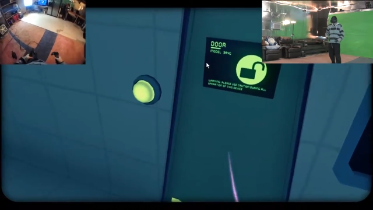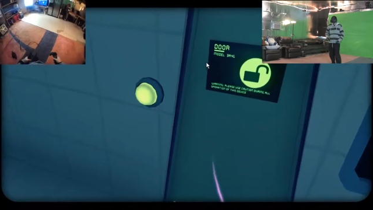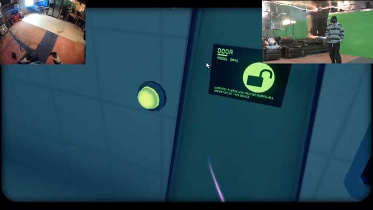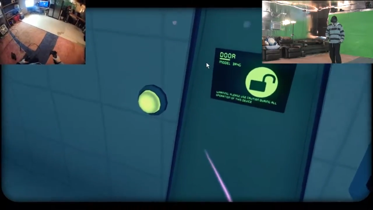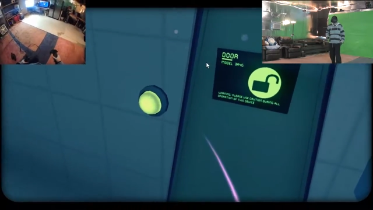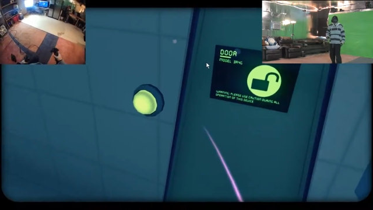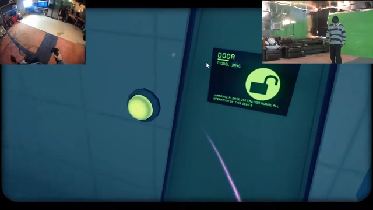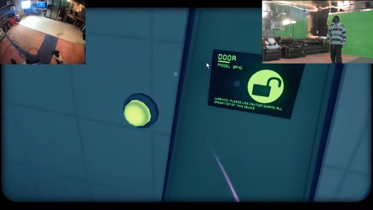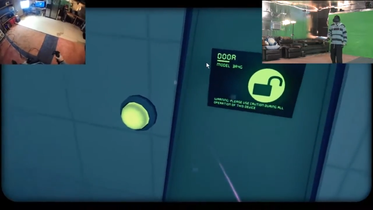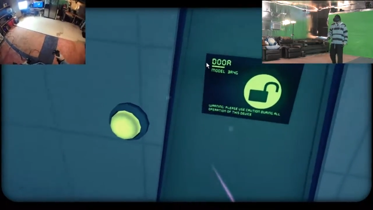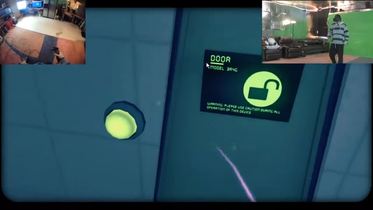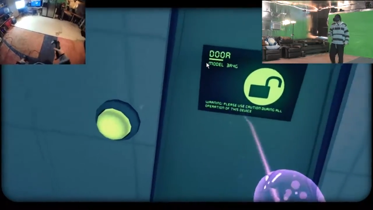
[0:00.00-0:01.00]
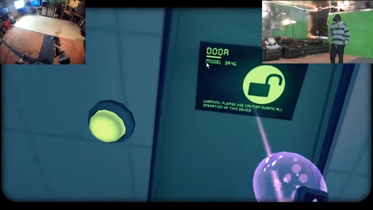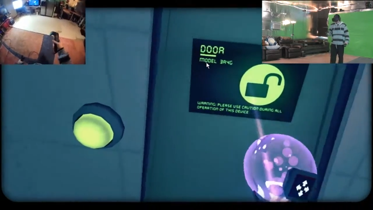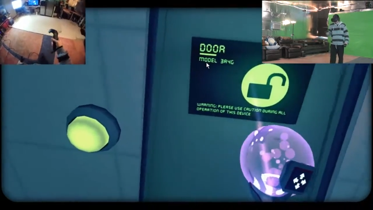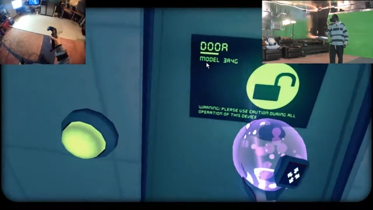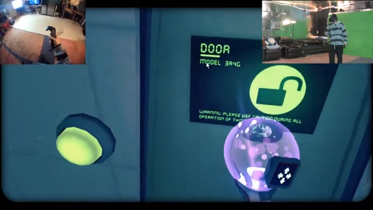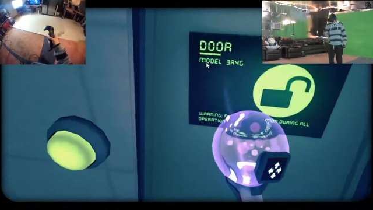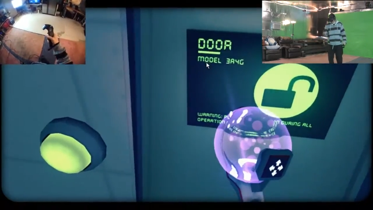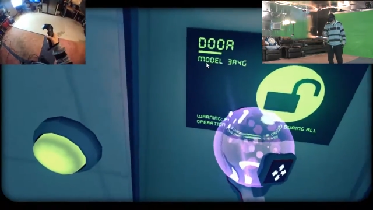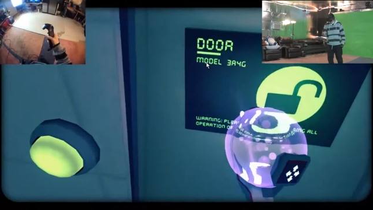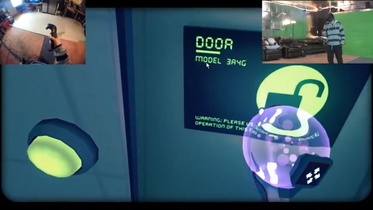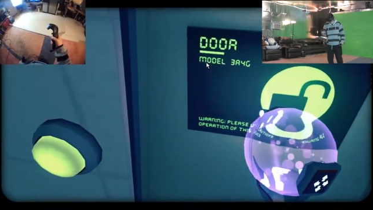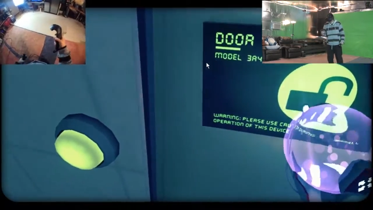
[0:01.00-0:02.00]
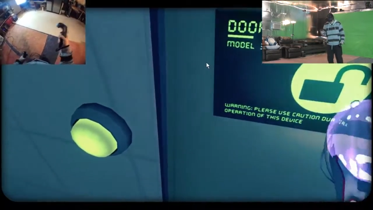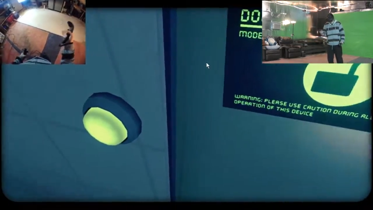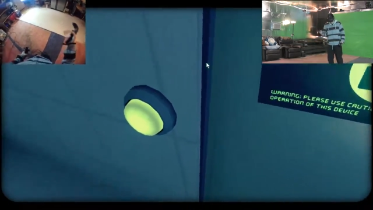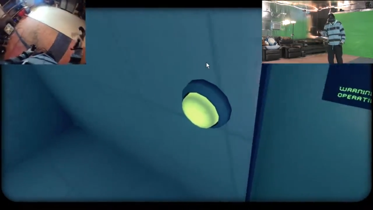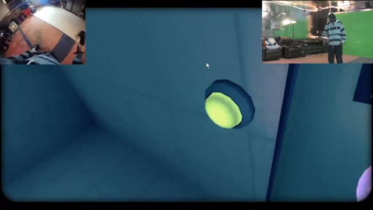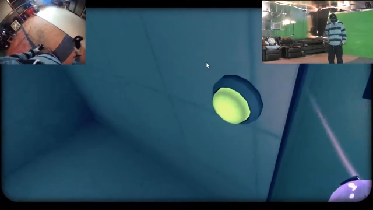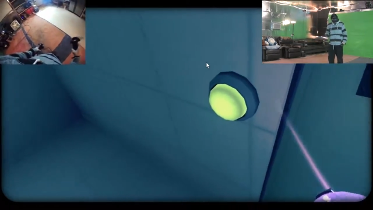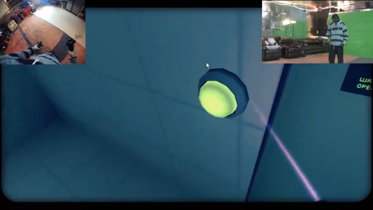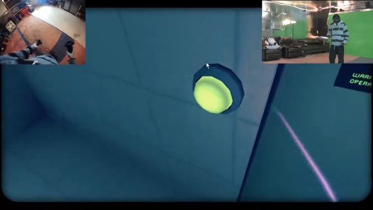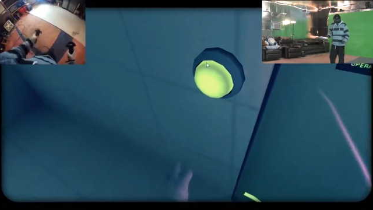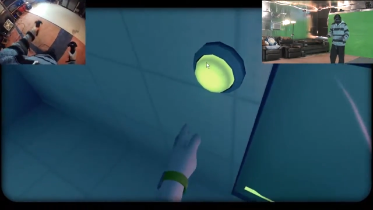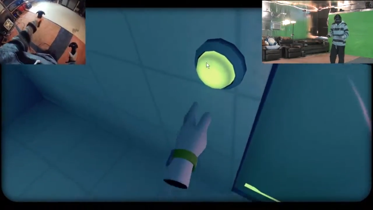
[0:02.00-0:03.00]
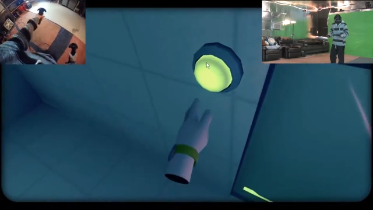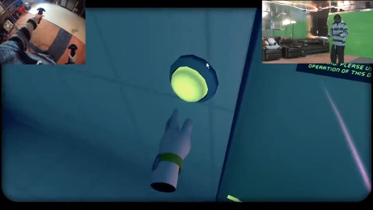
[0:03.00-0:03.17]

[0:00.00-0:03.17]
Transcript: [unreadable: no face in view]